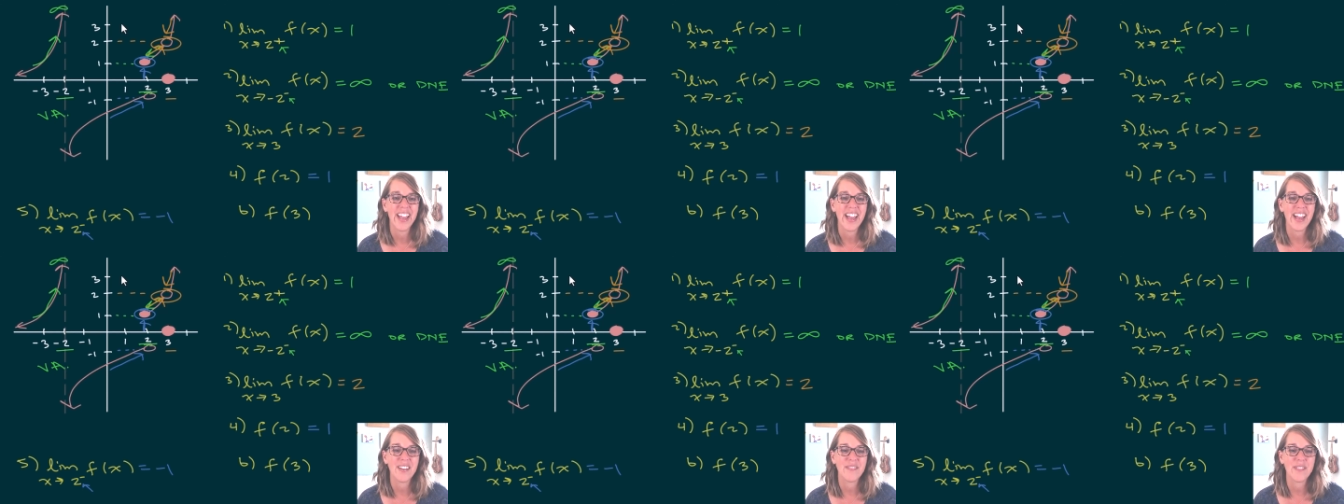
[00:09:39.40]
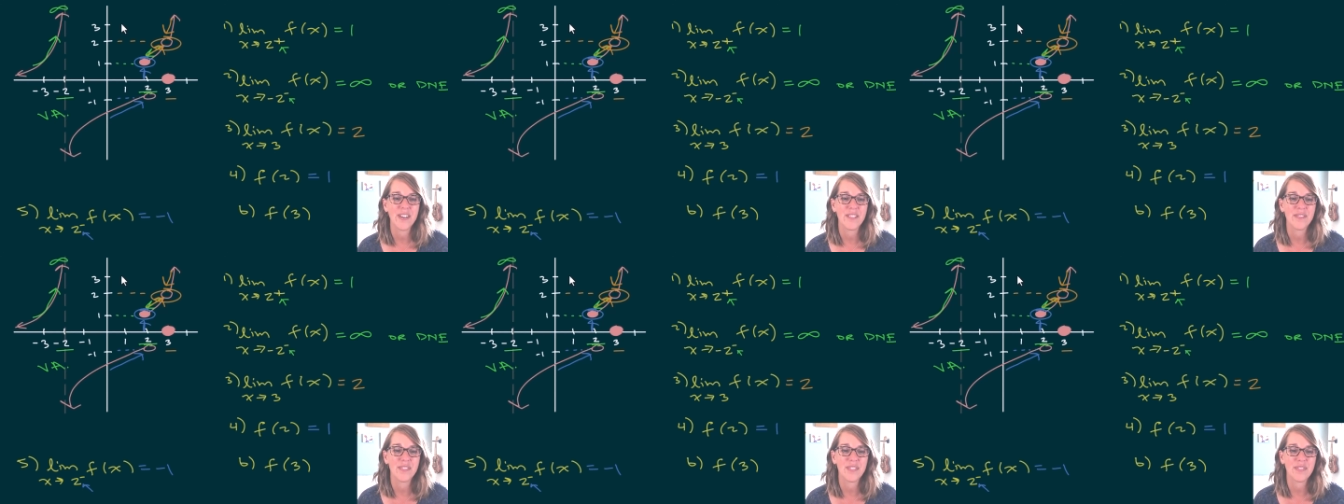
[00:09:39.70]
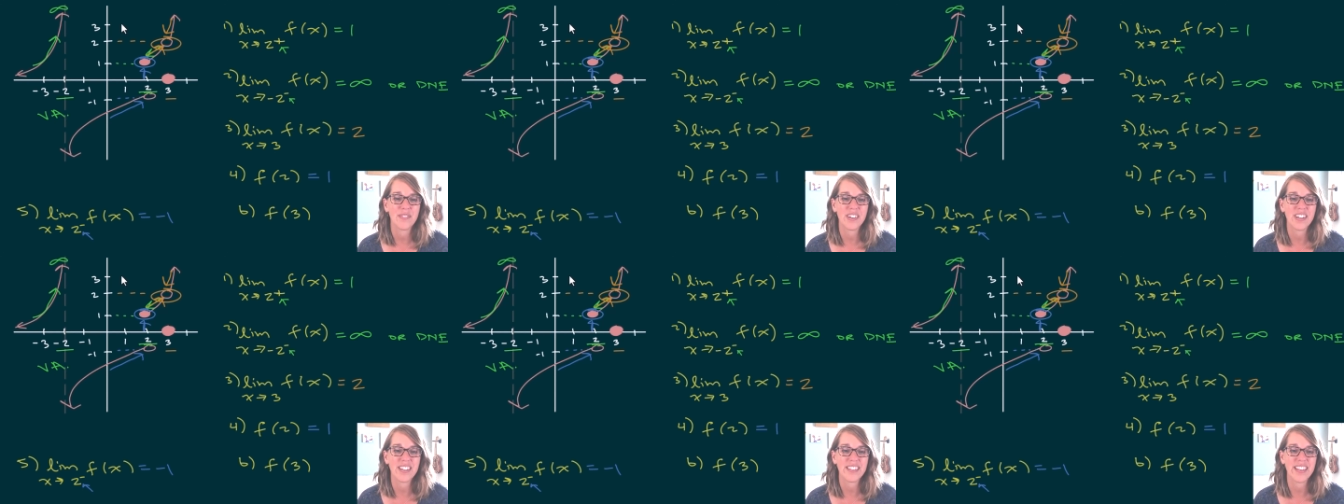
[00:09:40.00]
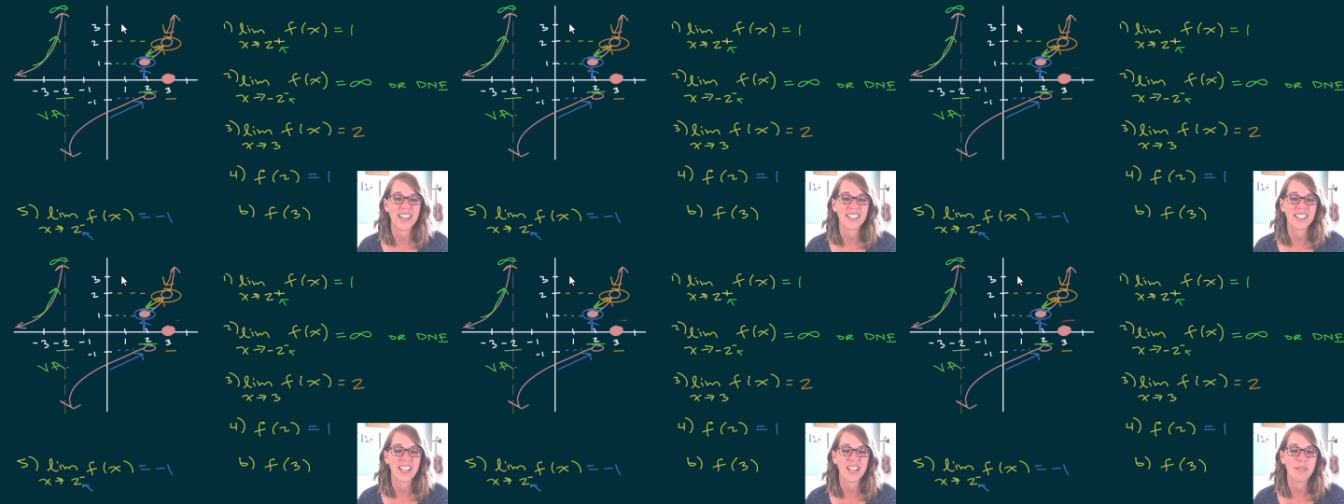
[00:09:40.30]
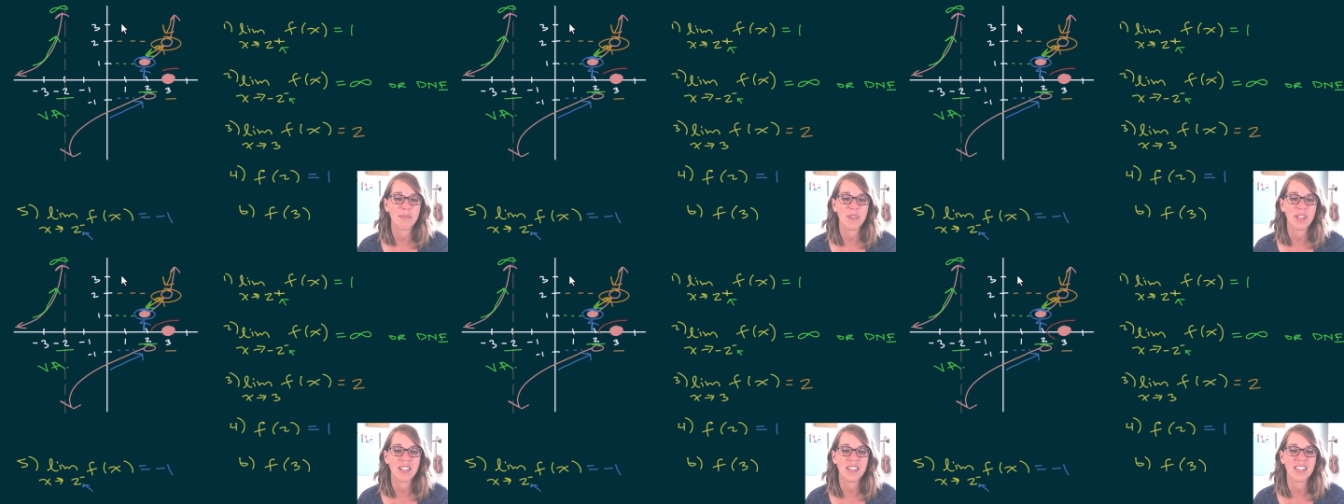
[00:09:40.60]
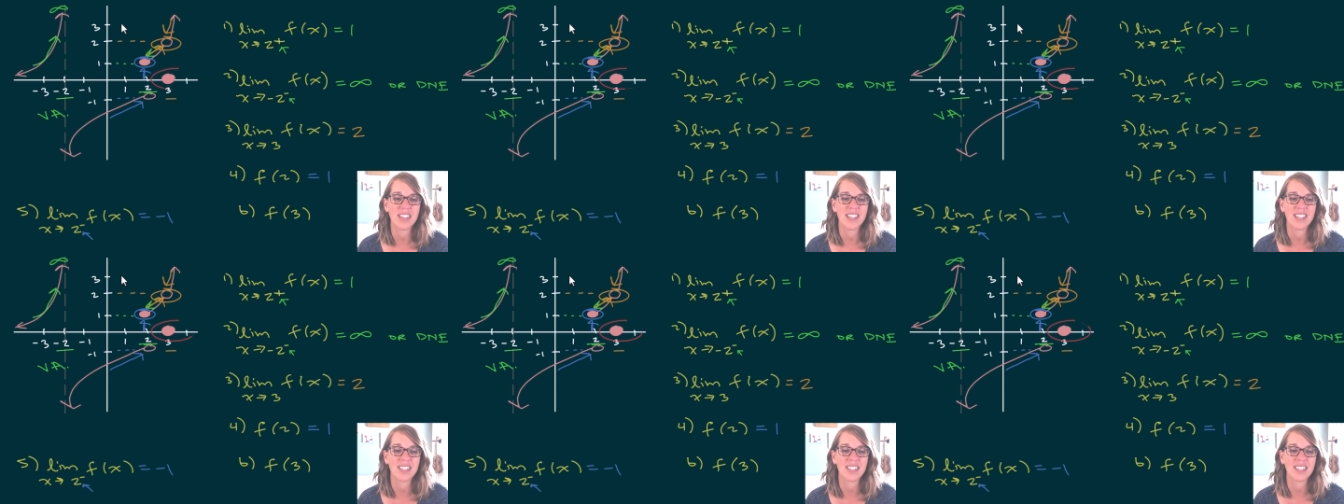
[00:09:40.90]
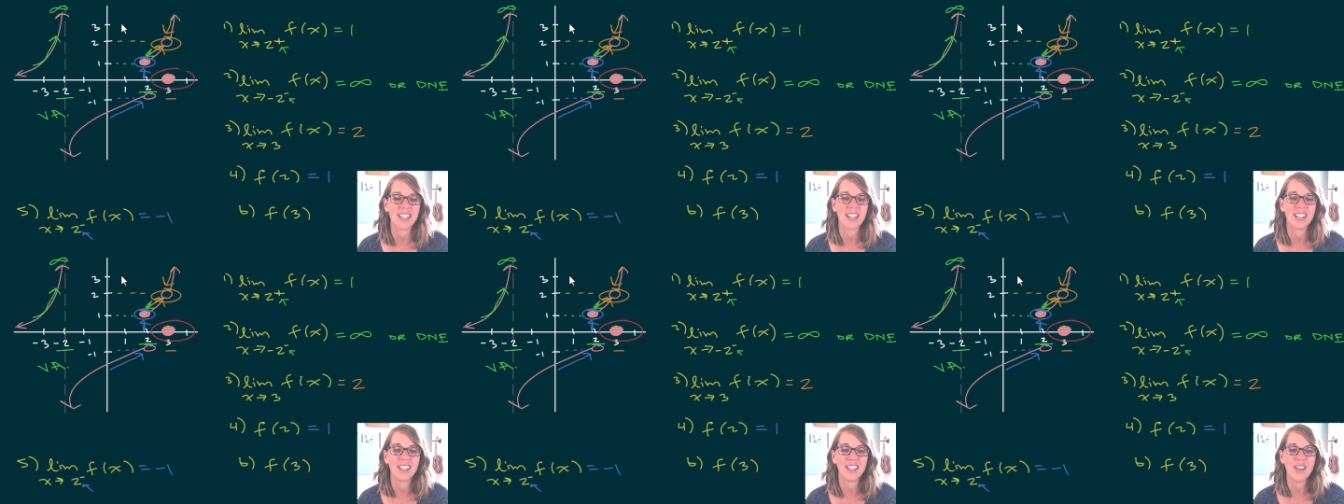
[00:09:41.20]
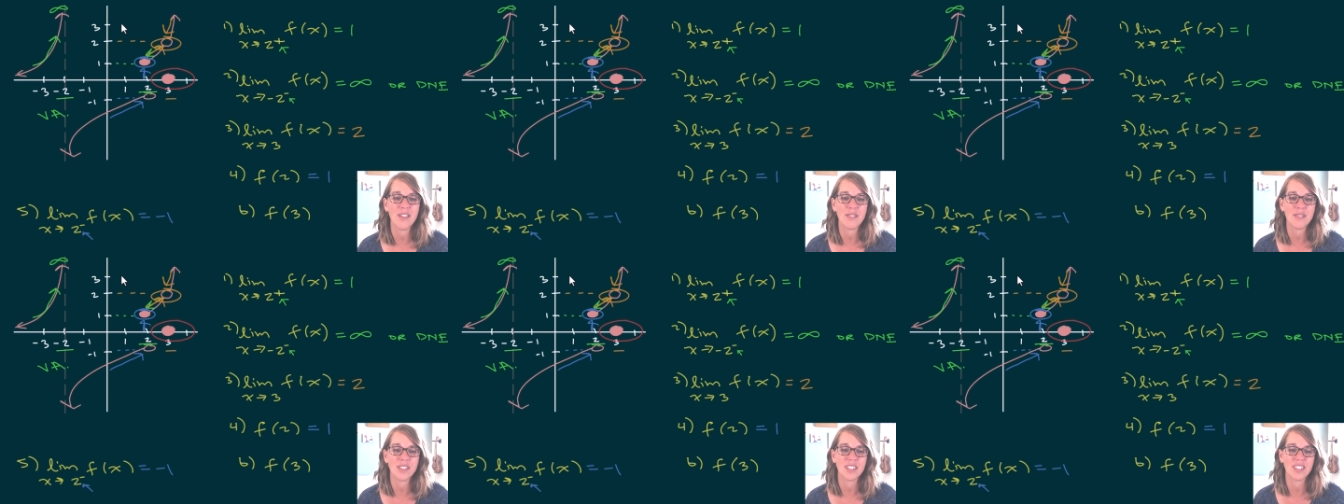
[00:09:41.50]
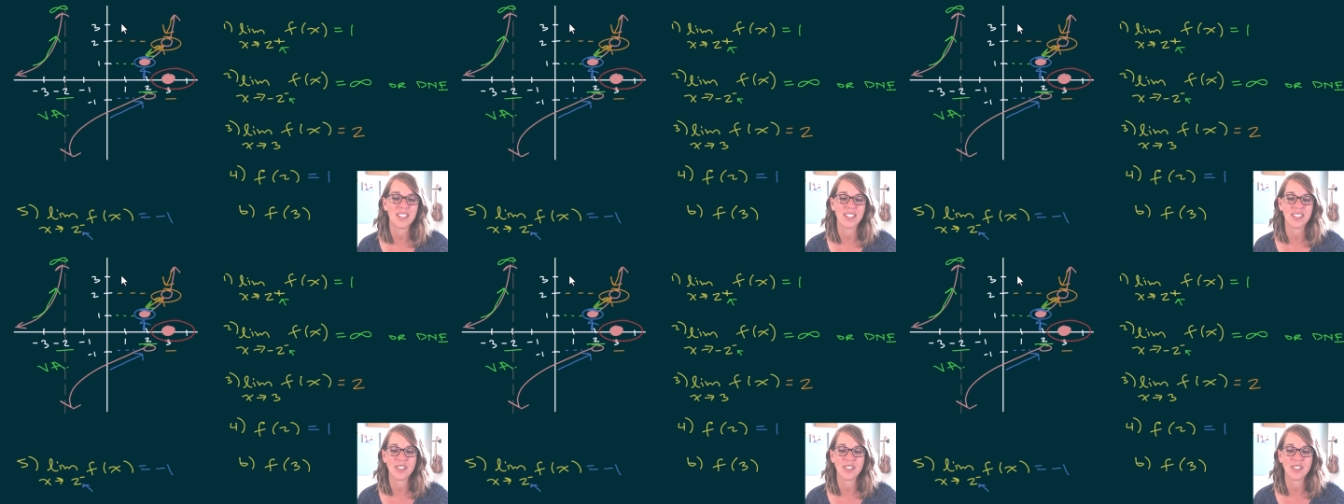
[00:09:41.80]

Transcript: F FF3, that's going to be this closed